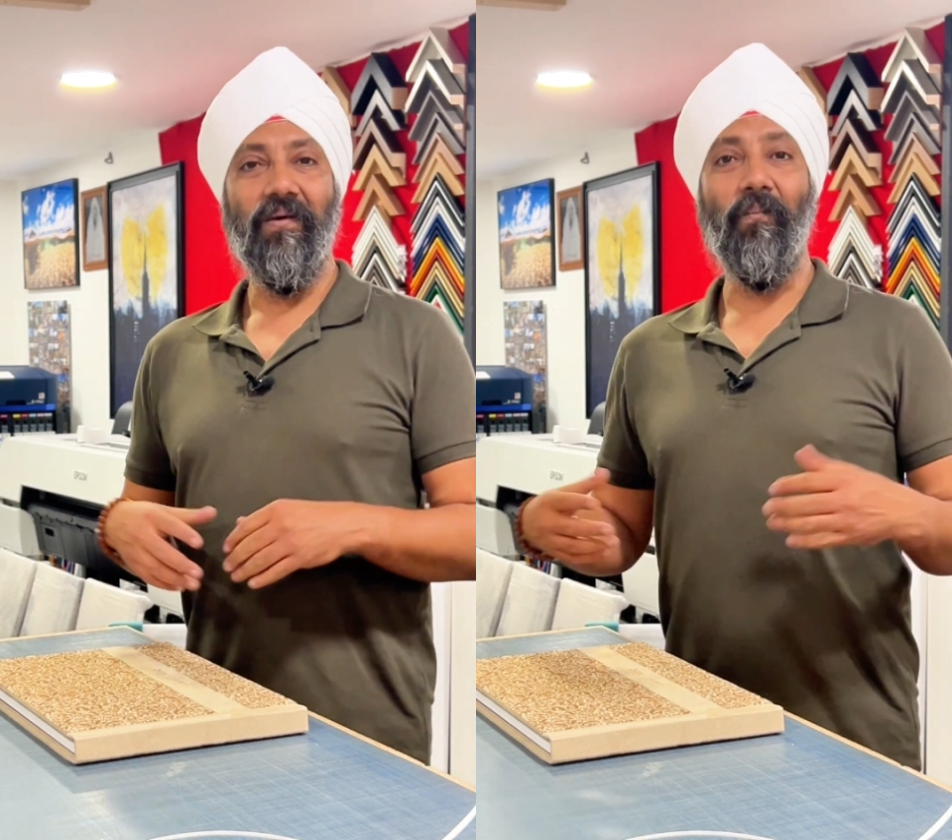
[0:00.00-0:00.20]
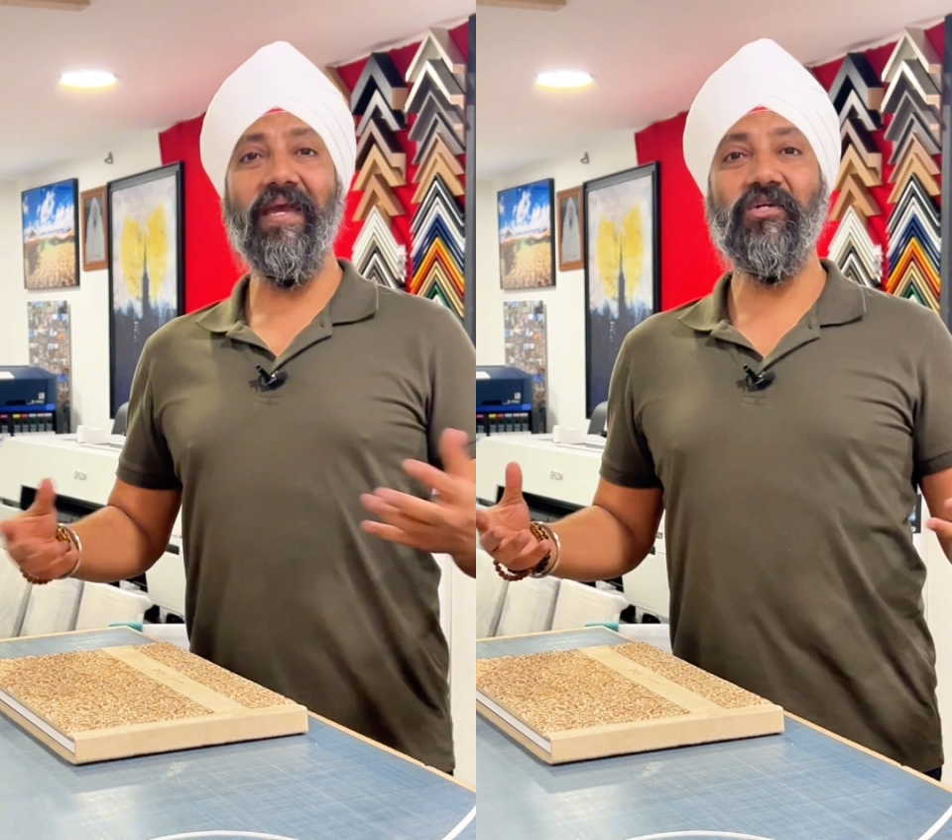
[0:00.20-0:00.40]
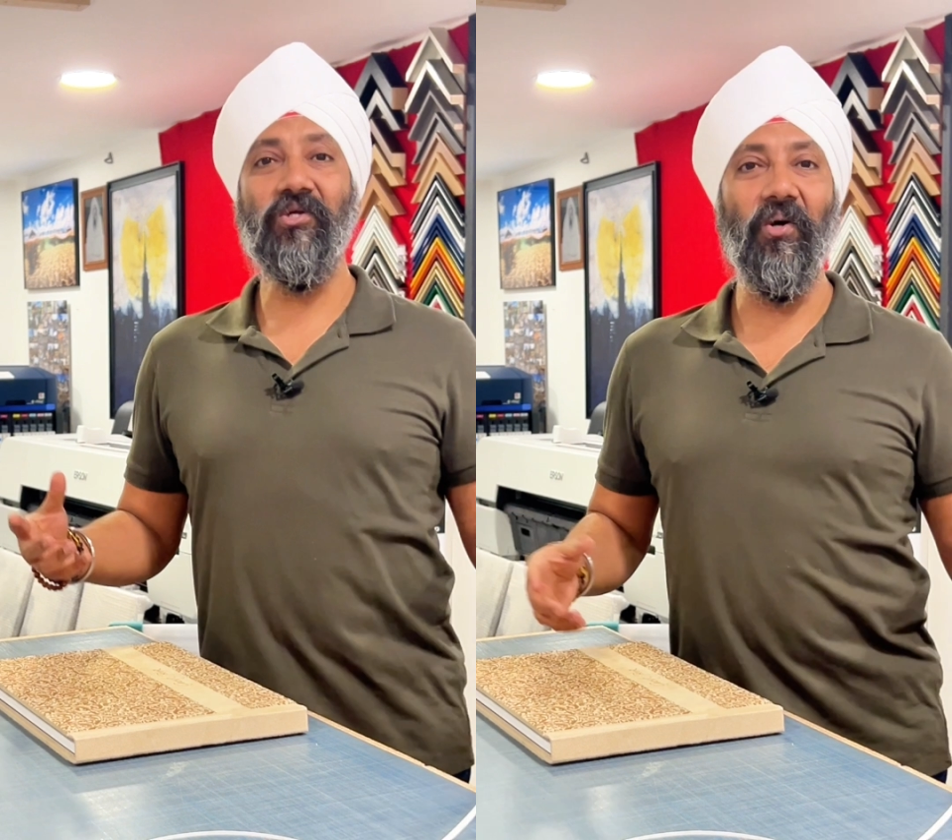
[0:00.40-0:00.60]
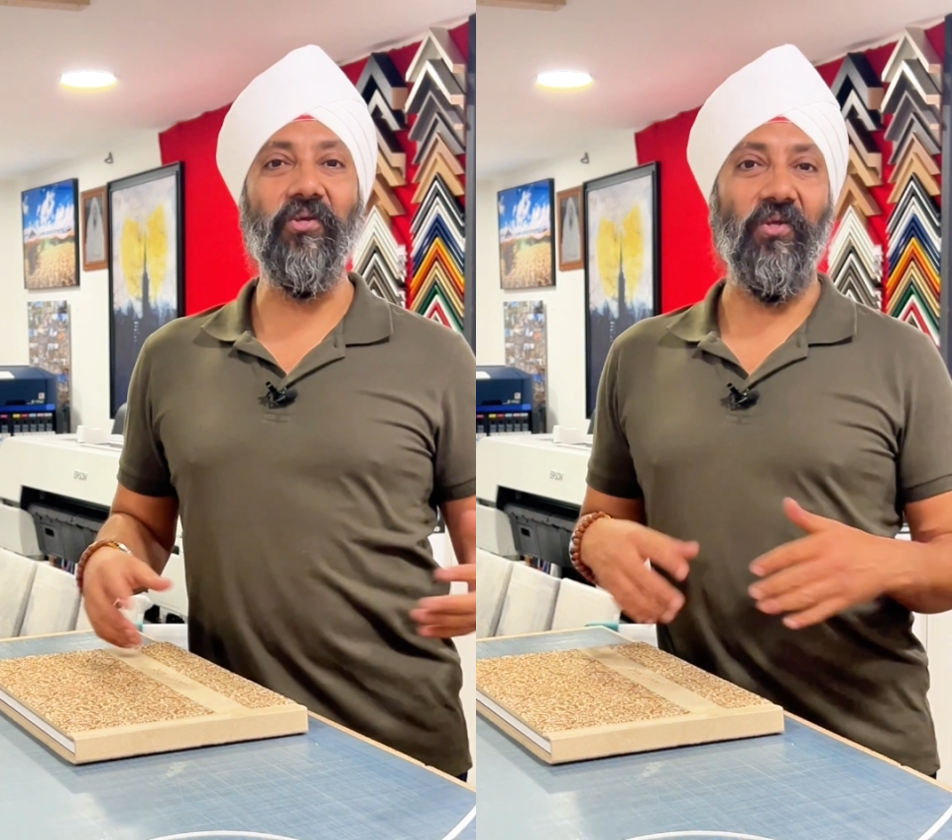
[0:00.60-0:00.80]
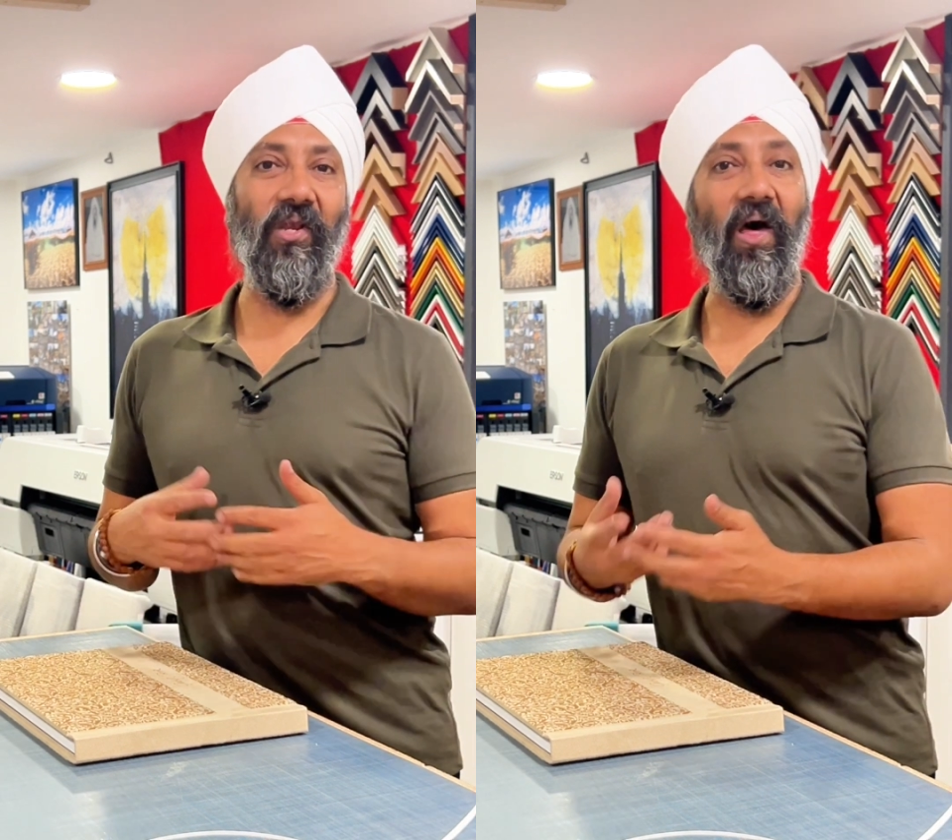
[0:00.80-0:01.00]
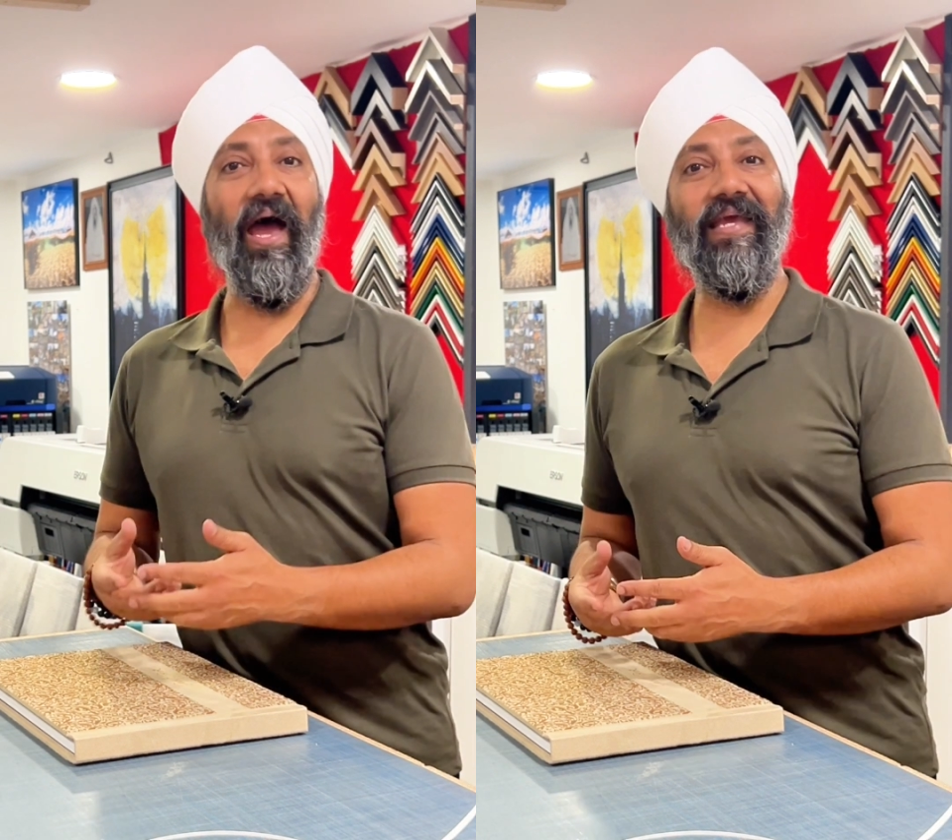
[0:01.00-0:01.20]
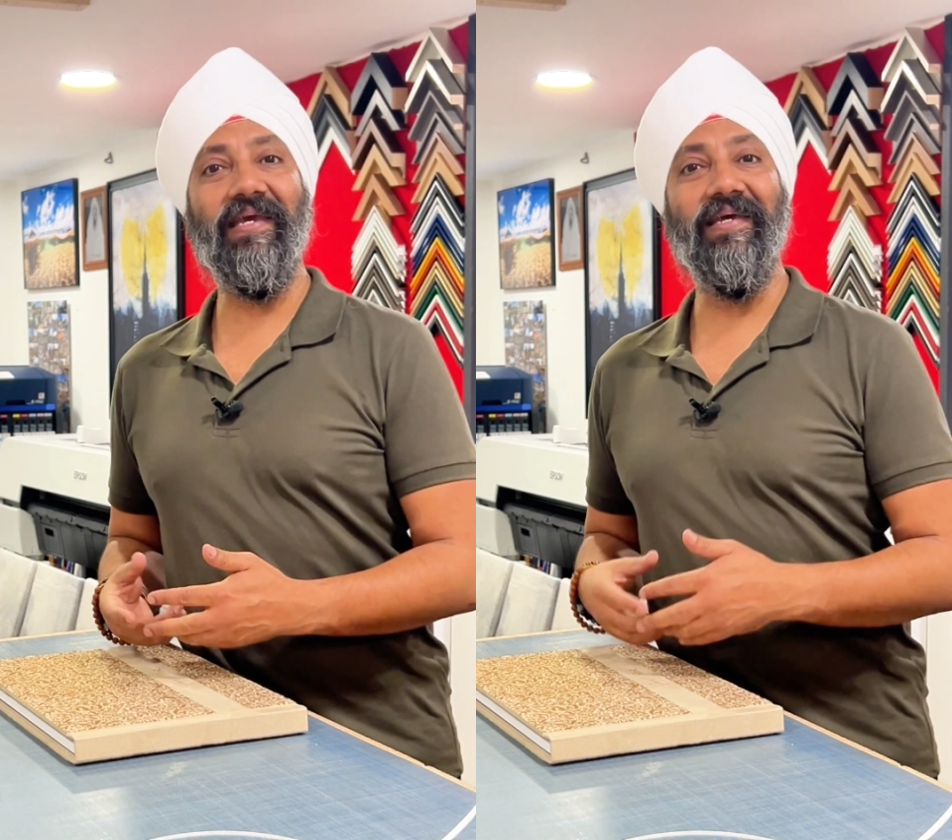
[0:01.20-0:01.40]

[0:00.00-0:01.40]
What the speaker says: Make sure you like,